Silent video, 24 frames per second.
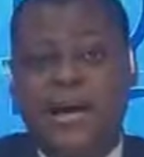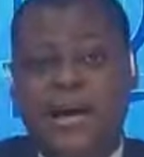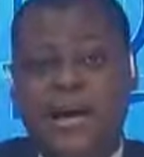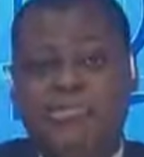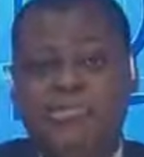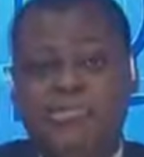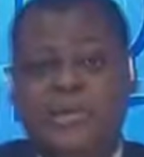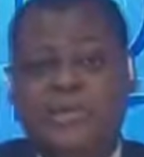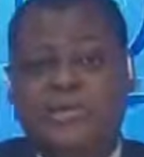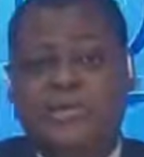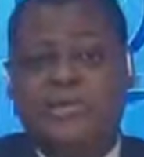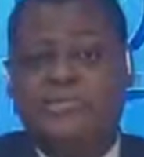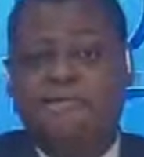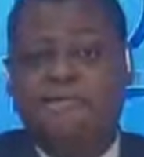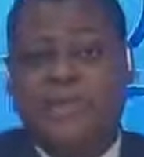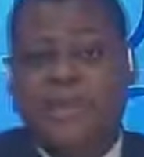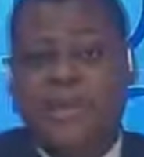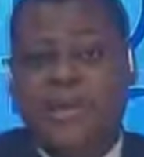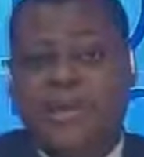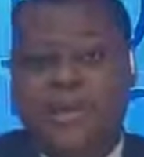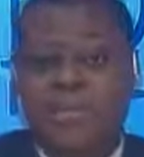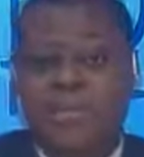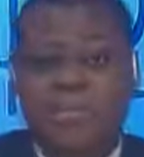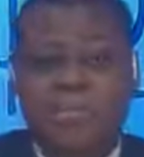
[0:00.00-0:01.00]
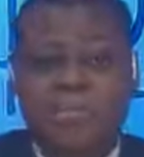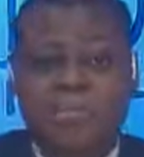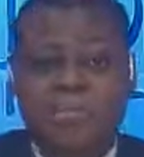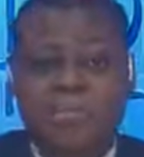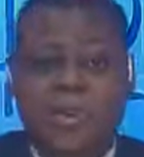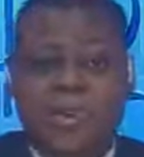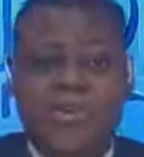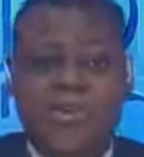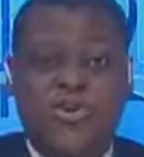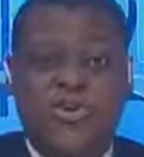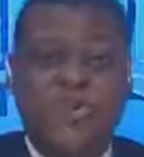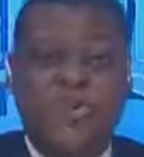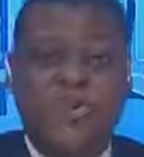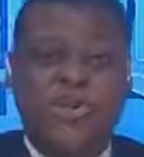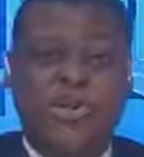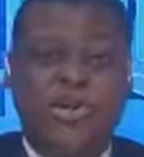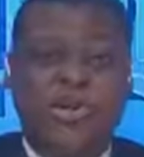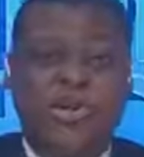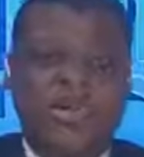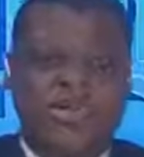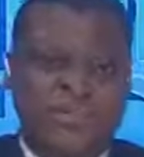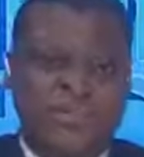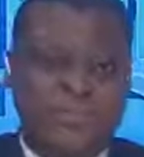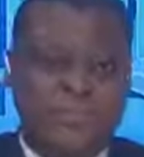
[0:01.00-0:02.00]
I mean, the father of the mayor of
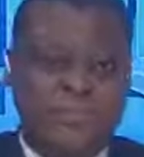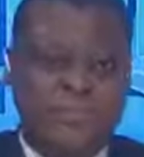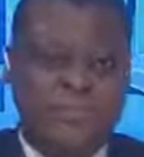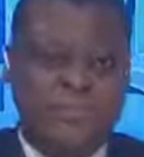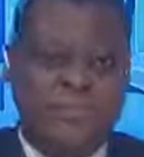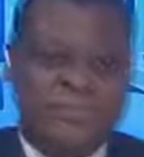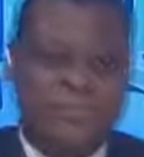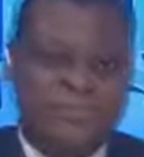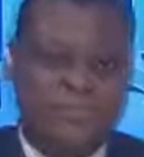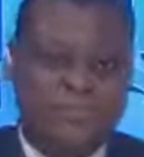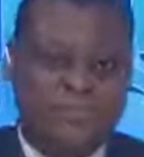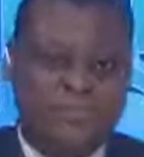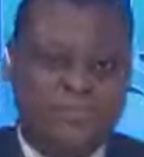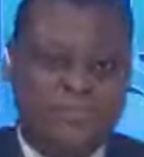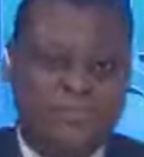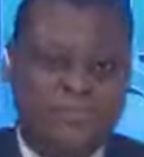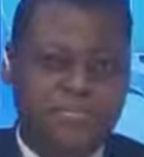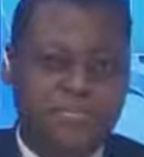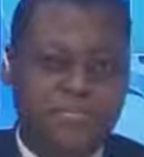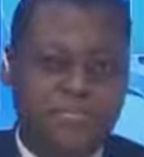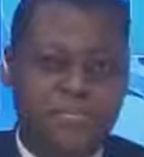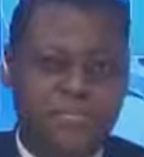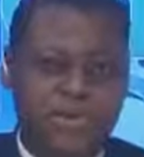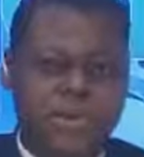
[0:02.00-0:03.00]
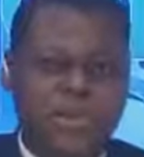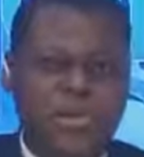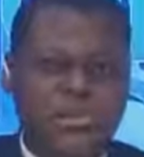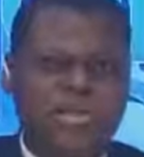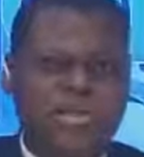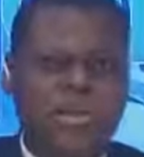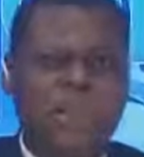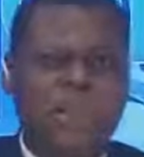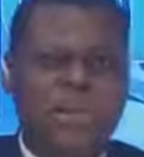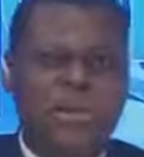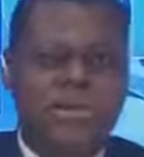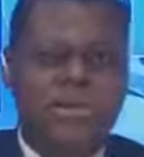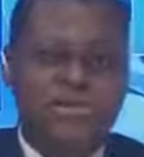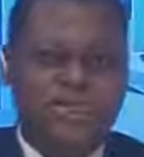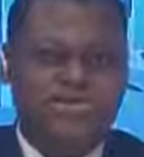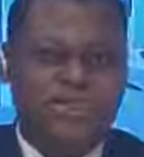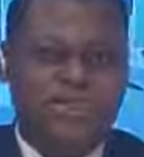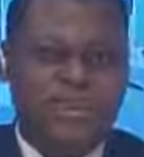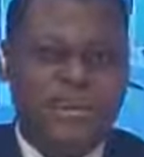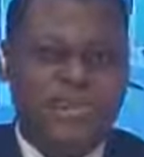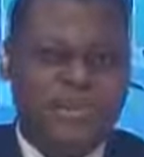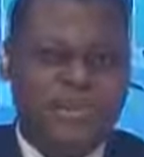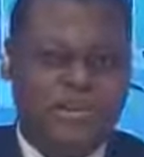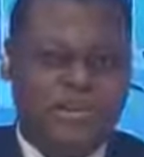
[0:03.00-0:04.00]
London was a bus
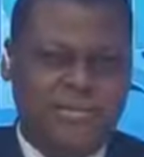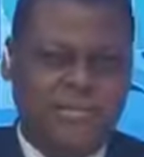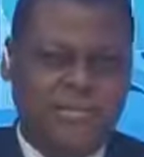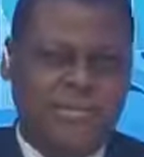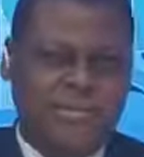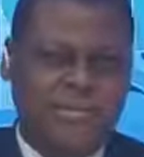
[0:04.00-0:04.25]
driver.